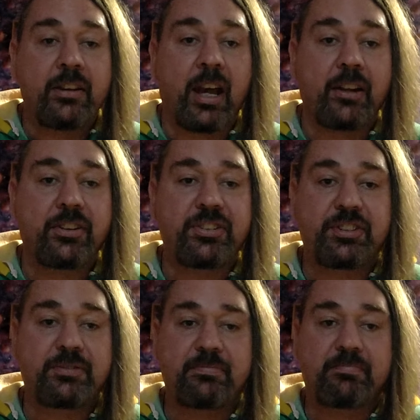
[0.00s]

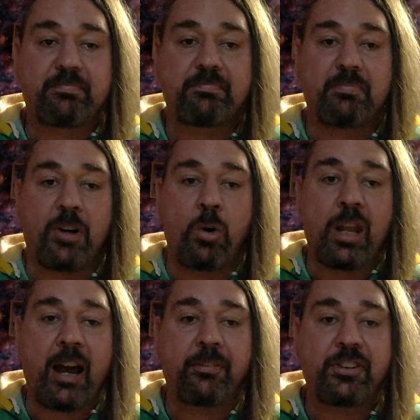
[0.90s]
That's
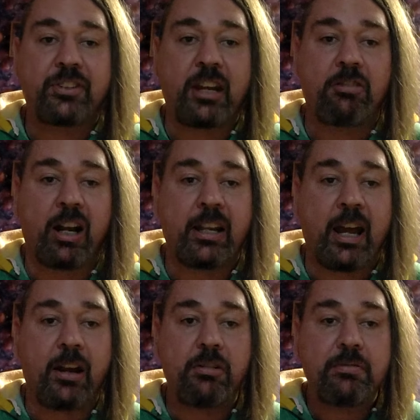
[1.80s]
all I have to say right
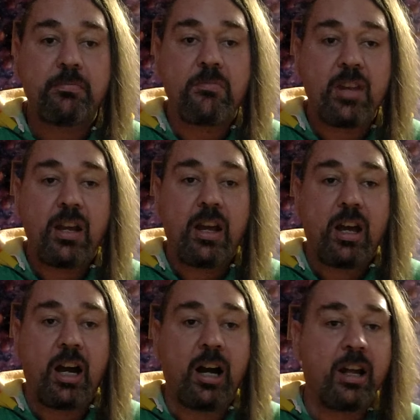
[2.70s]
now.
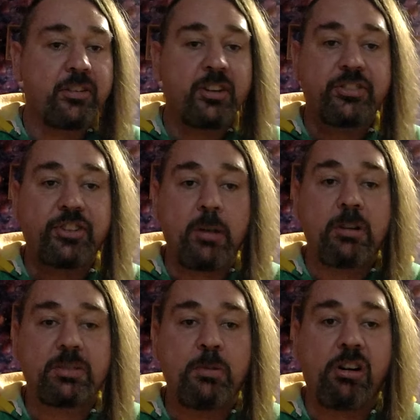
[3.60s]
There's so
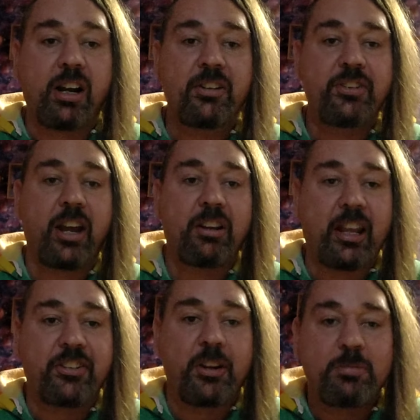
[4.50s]
much more I can say on
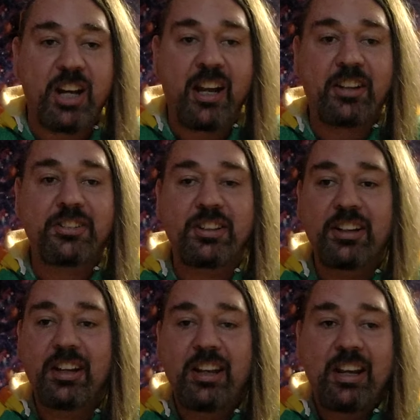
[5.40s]
that subject.
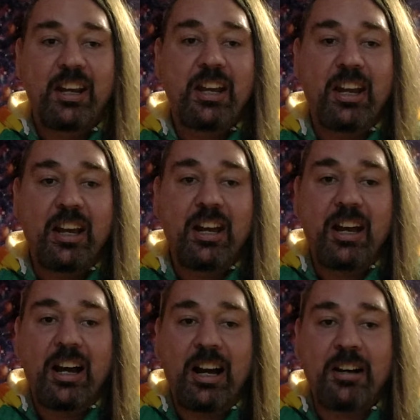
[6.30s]

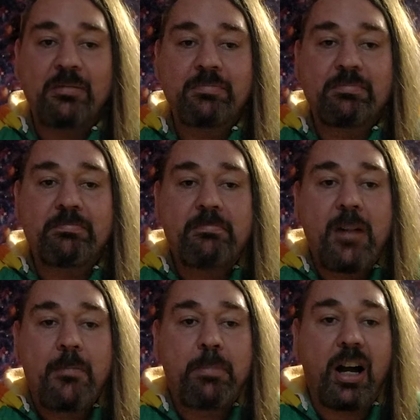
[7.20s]

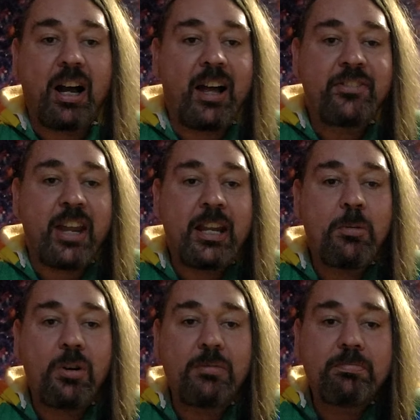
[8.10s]
But has
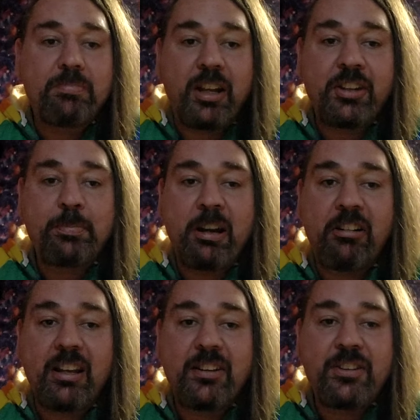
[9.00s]
anyone
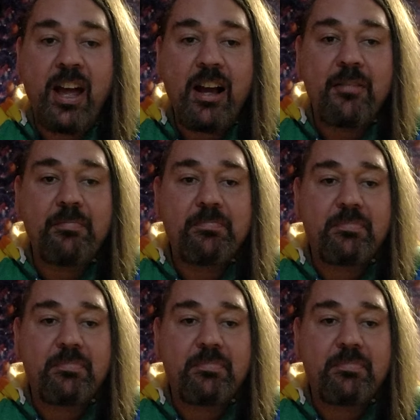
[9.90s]
experienced that?